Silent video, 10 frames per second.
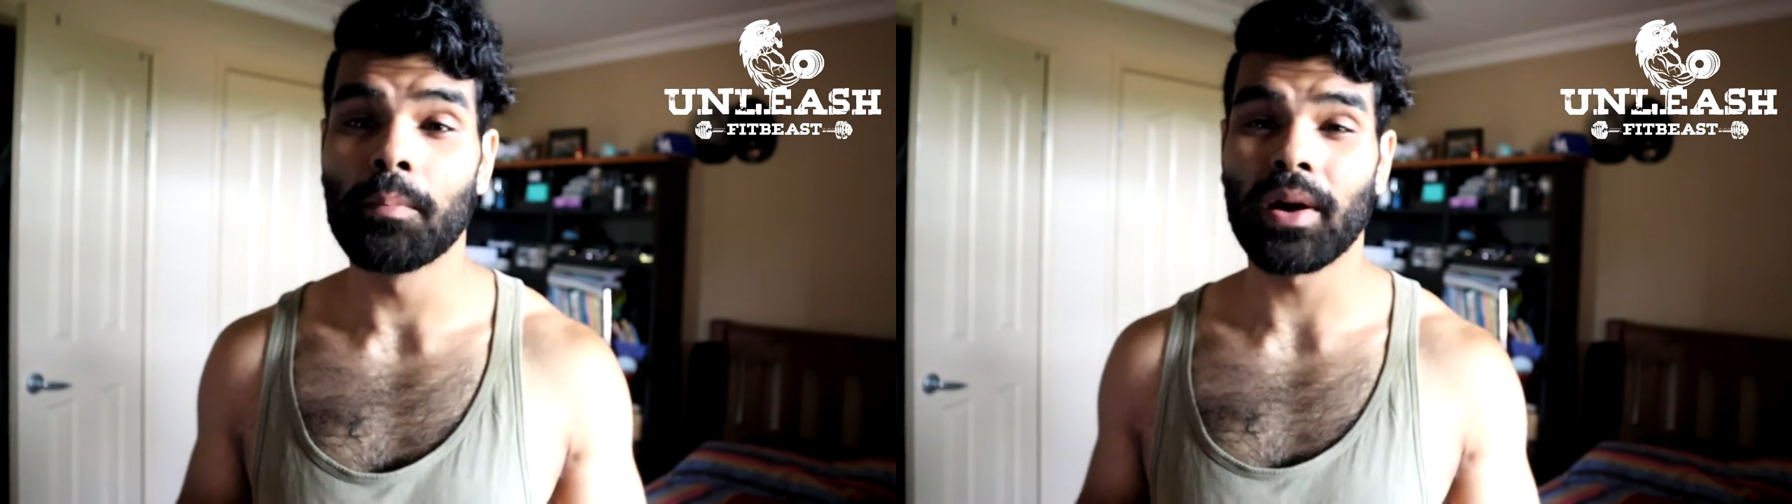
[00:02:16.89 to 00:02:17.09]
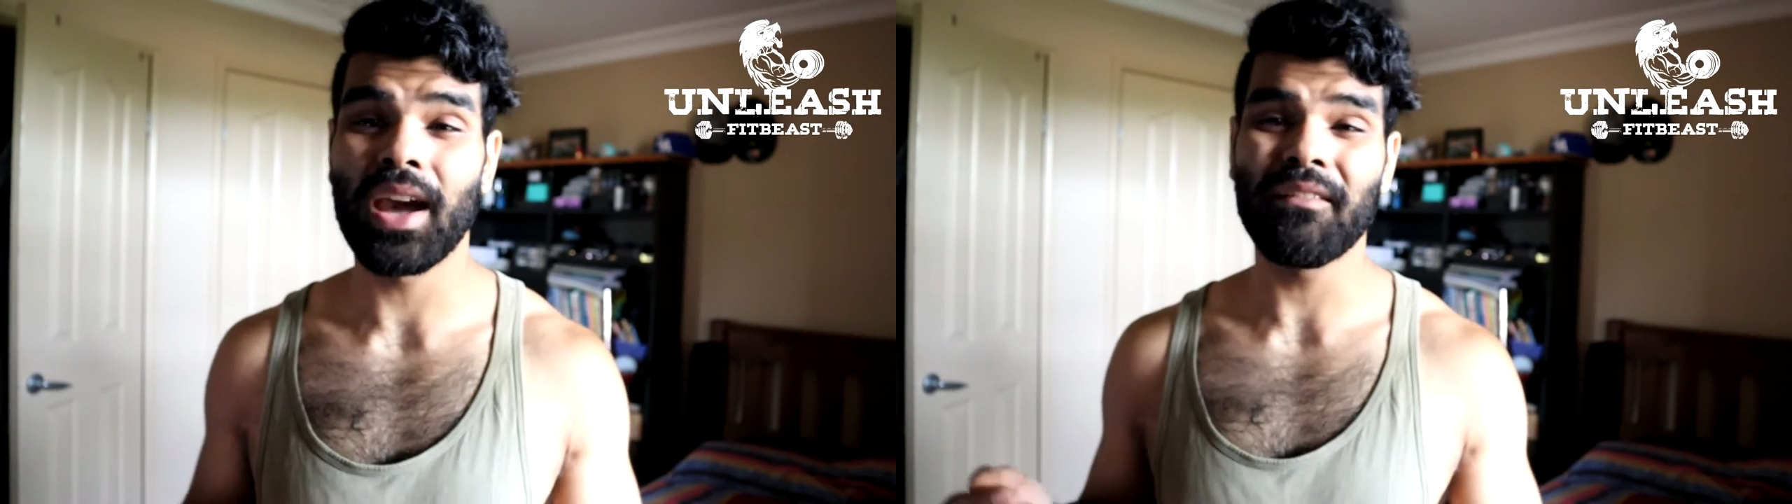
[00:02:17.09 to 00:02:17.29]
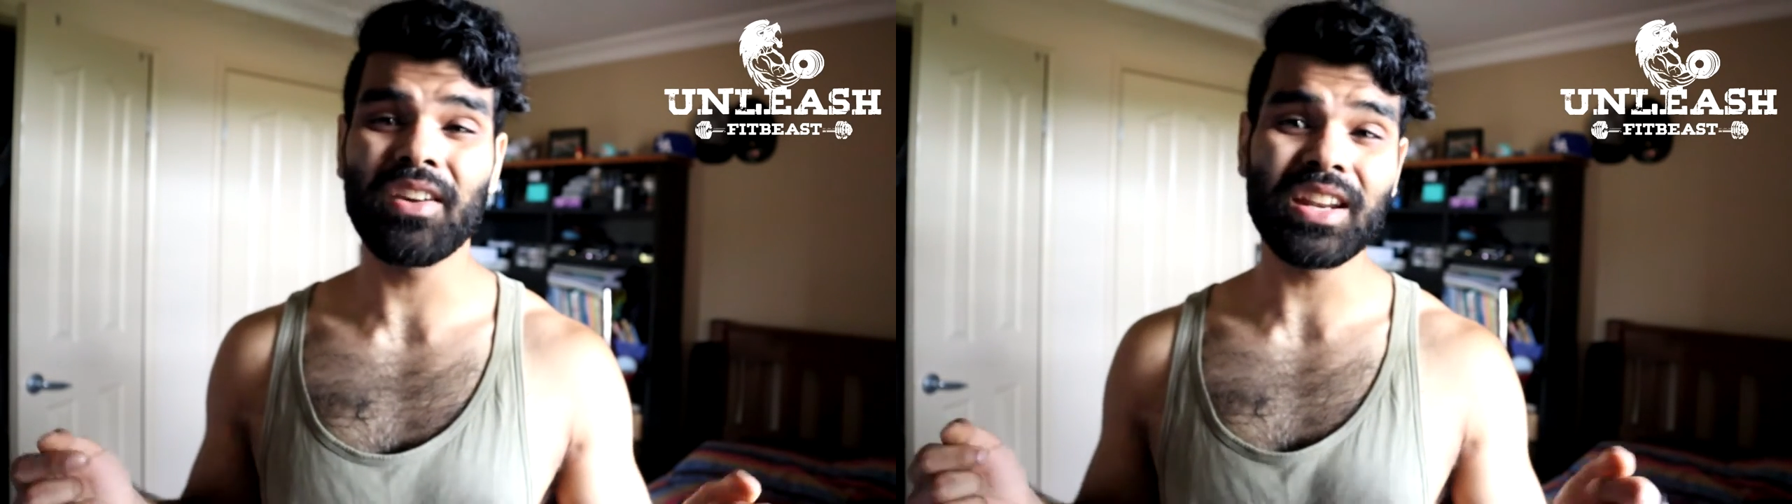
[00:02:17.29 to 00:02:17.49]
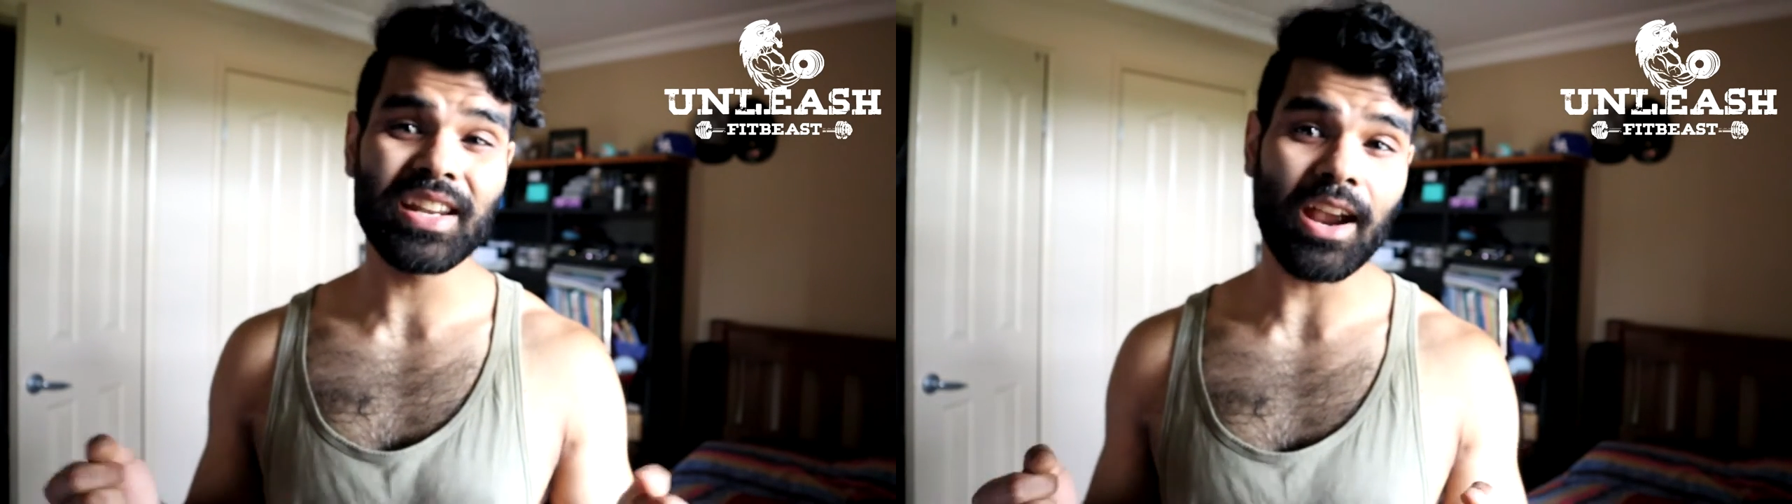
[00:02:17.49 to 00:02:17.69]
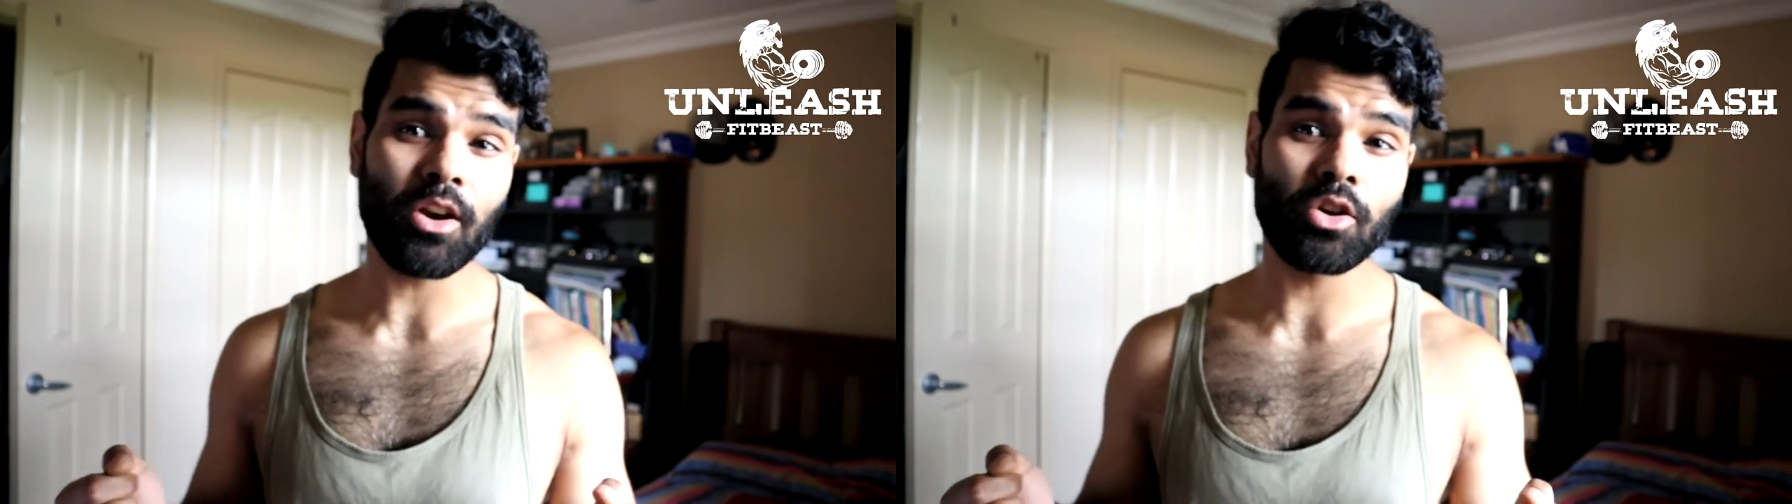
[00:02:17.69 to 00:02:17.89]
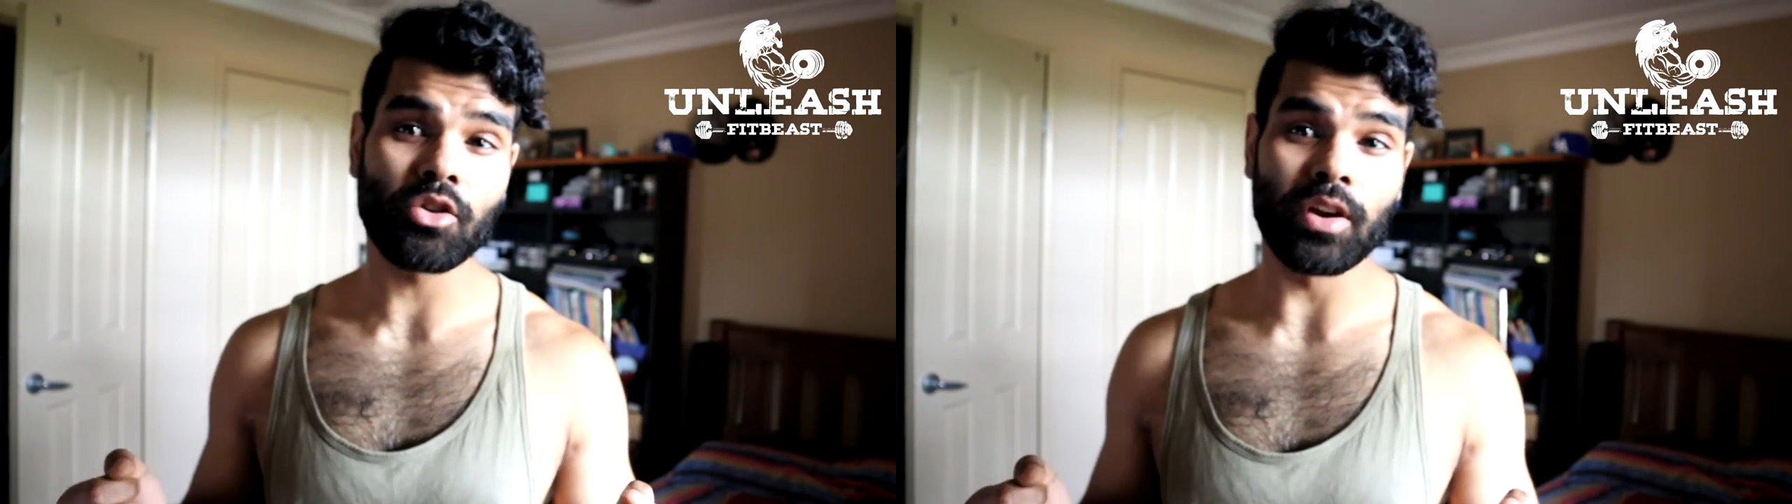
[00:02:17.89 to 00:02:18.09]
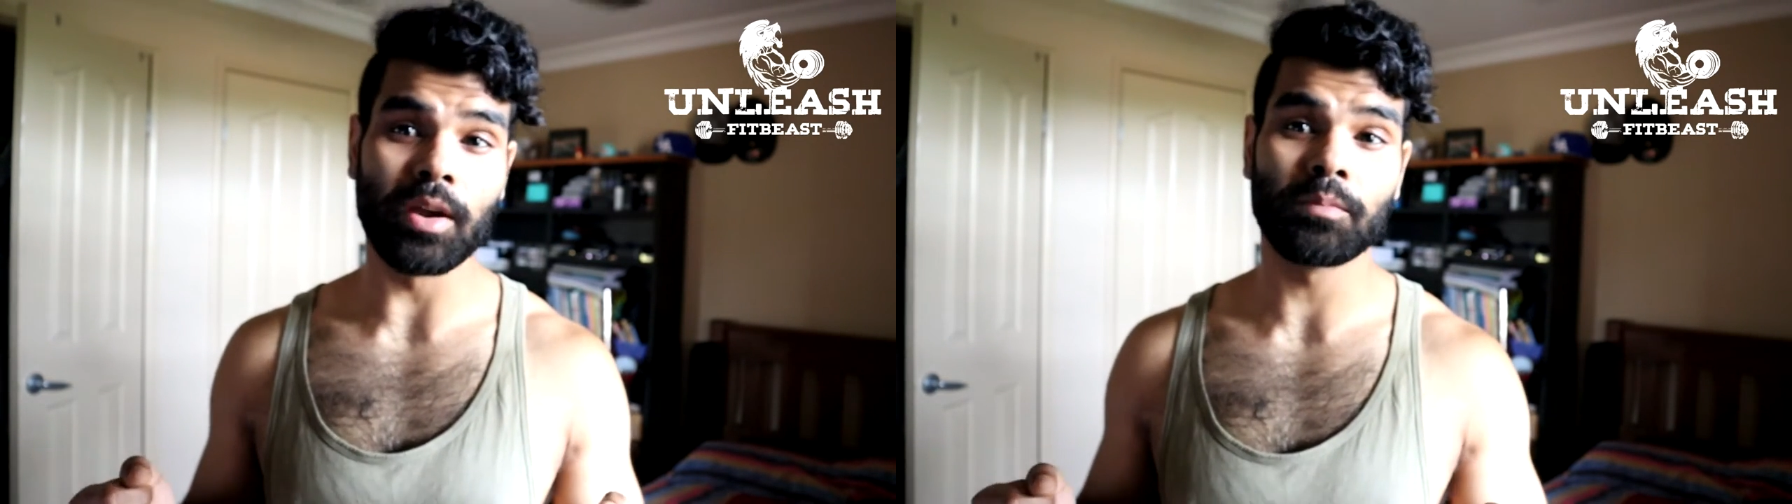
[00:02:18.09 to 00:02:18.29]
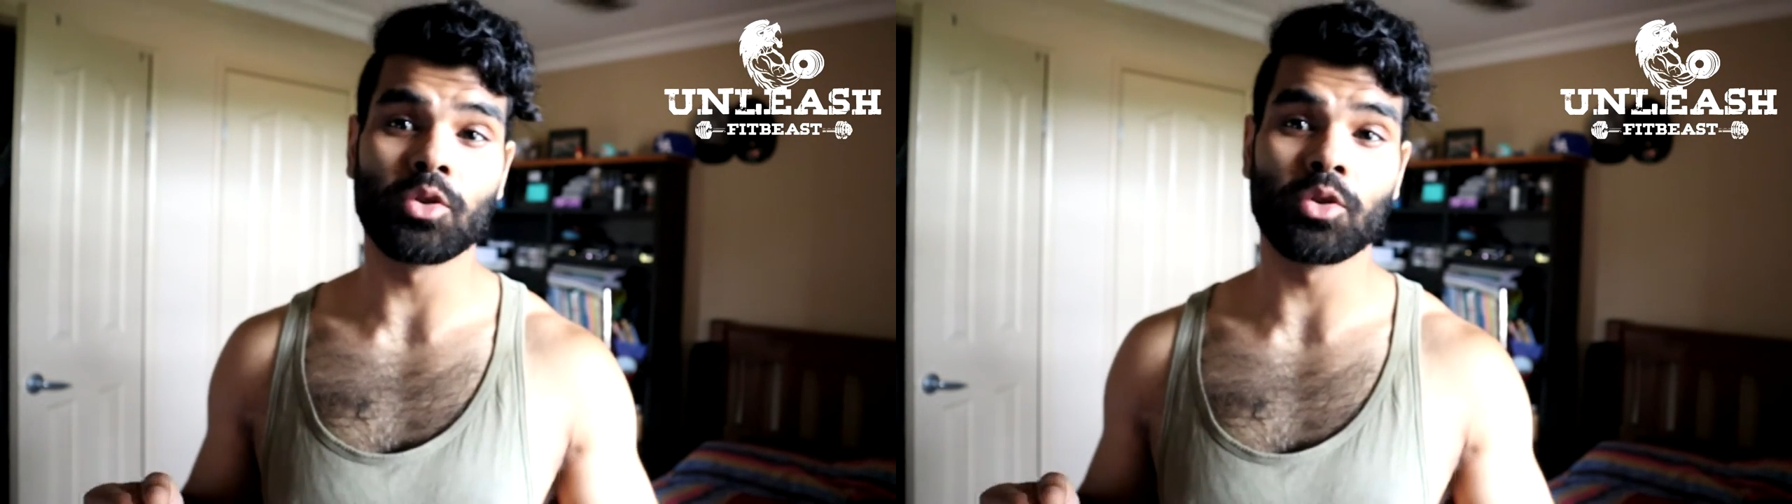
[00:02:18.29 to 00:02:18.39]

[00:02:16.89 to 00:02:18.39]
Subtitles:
By having a narrow grip,